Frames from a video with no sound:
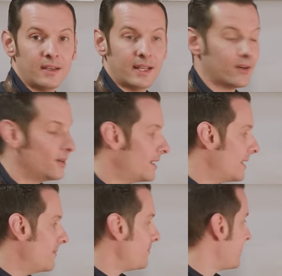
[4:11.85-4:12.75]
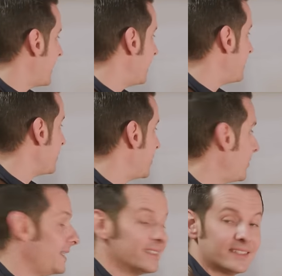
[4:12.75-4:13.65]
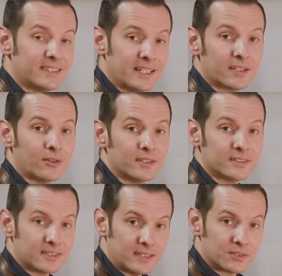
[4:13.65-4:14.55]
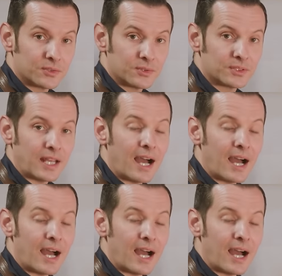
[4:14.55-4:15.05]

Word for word: Now, if you're doing stick-on stencils,